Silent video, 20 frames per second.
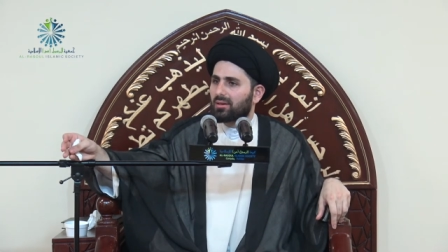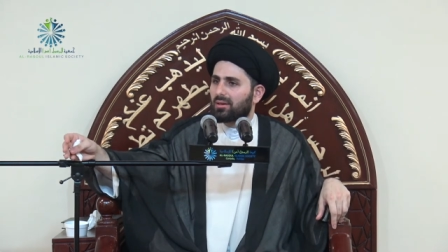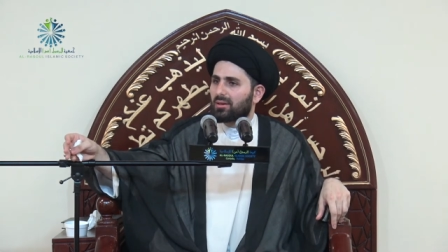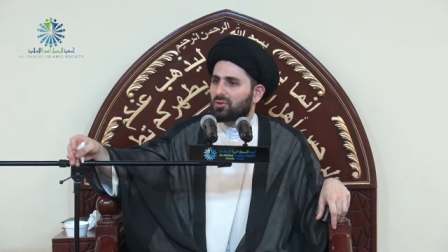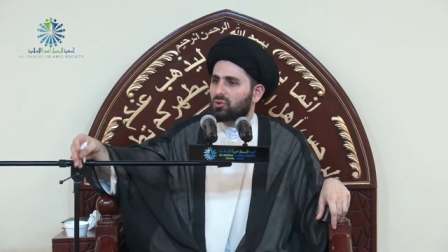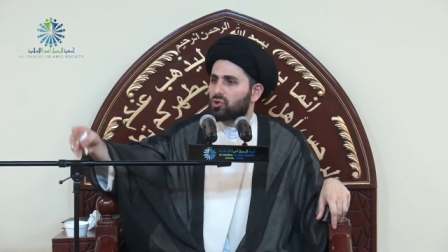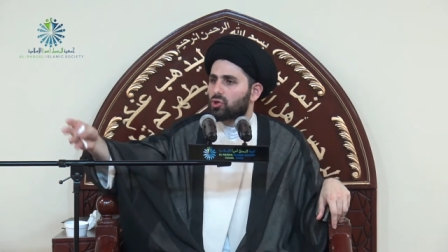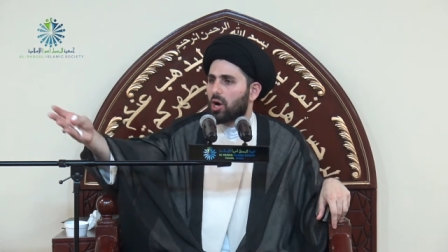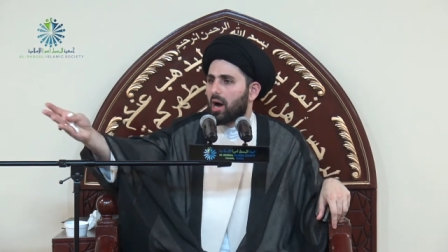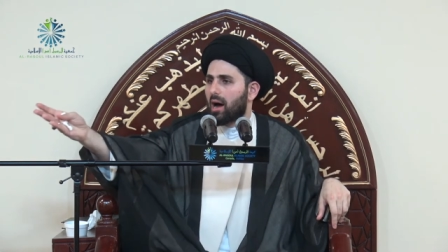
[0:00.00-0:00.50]

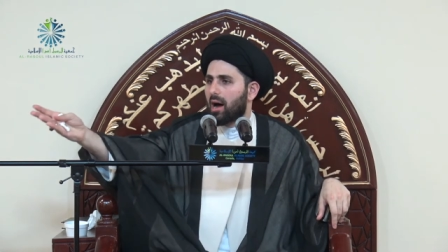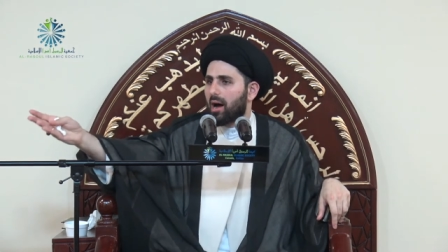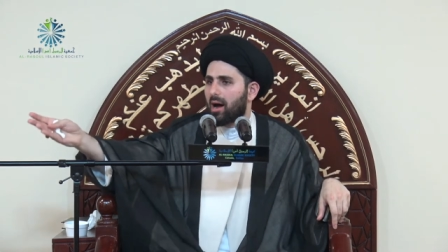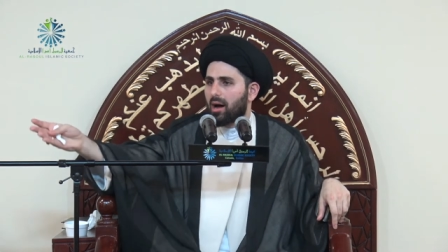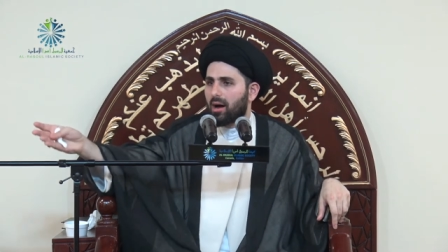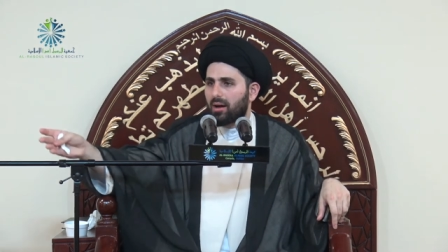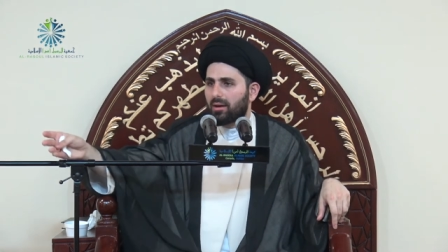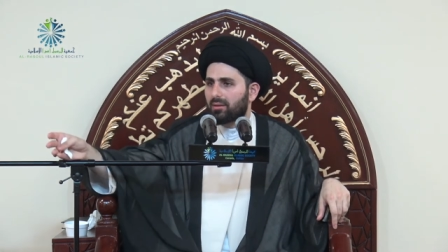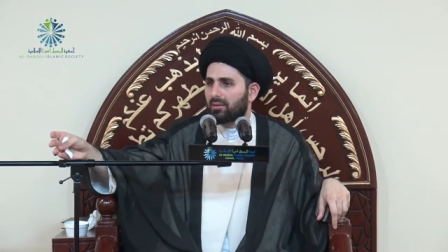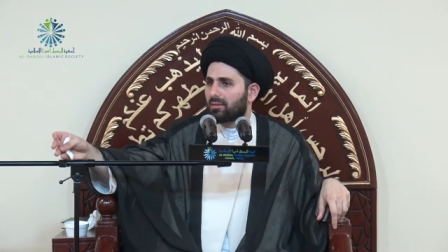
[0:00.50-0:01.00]

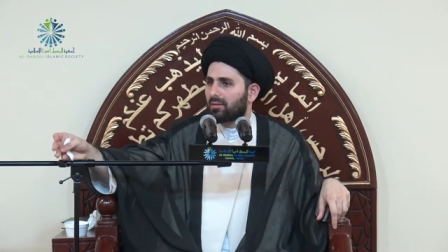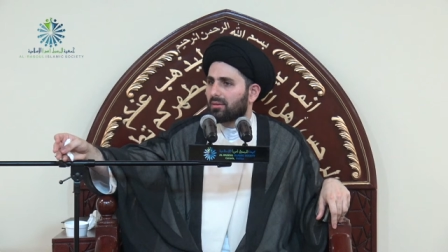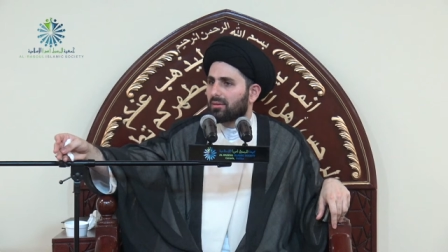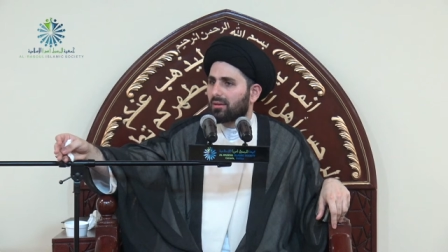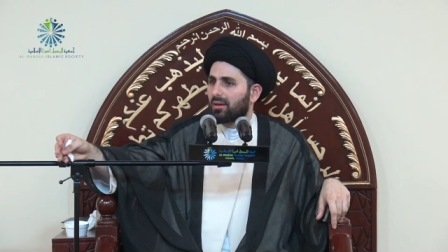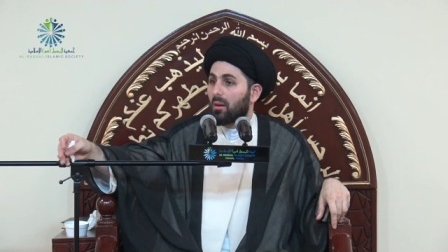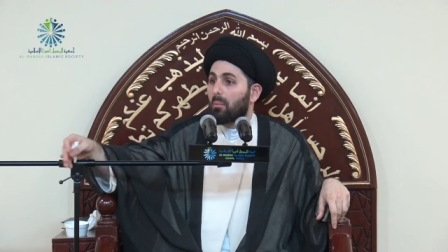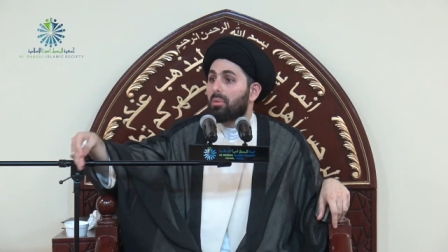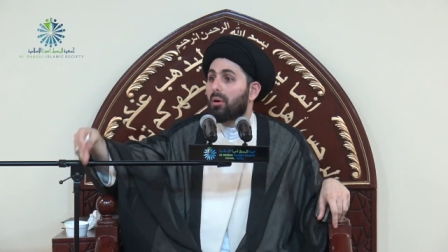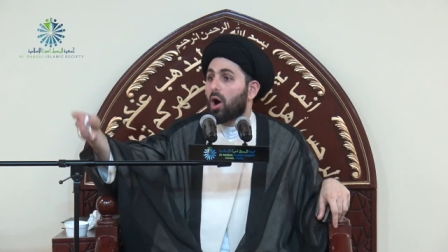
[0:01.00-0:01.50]
John,
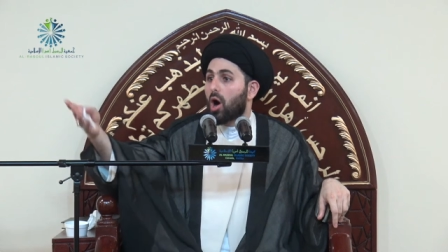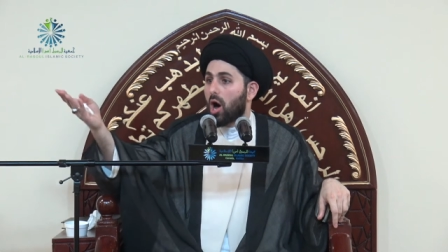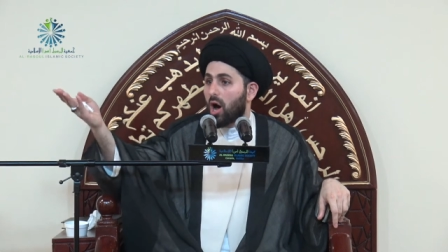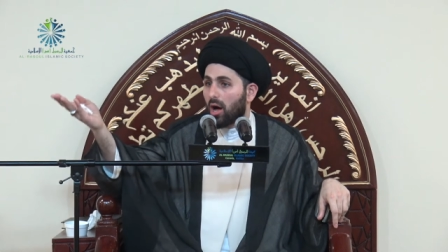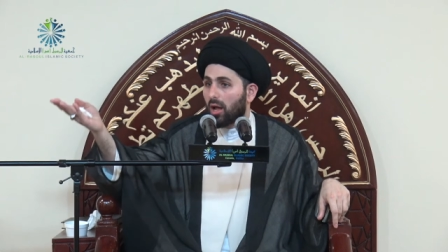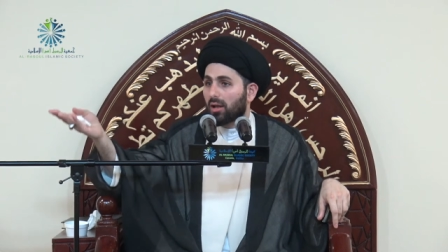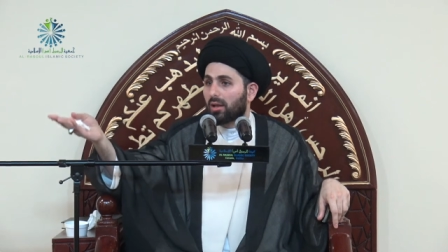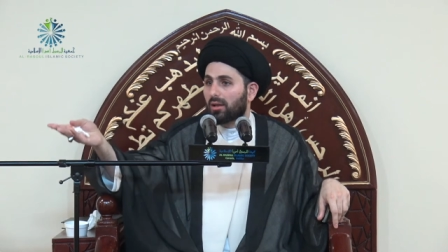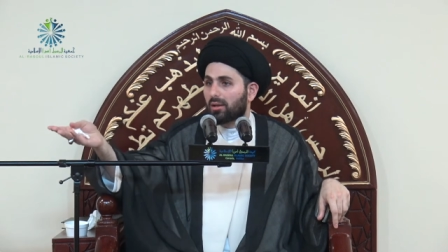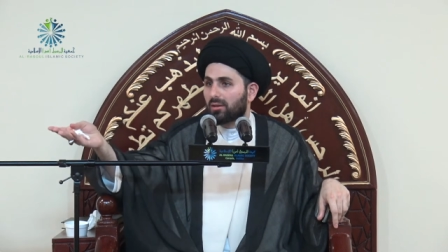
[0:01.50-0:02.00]

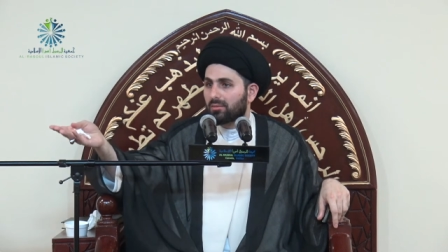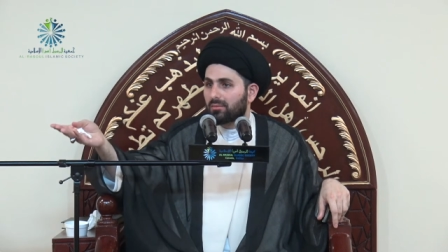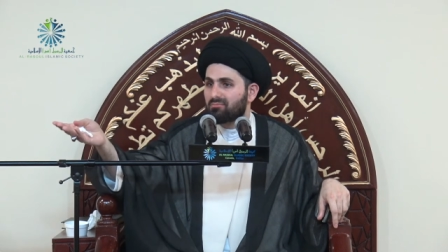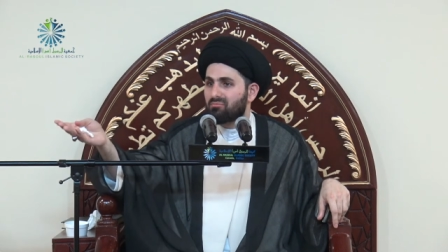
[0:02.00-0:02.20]
Paul.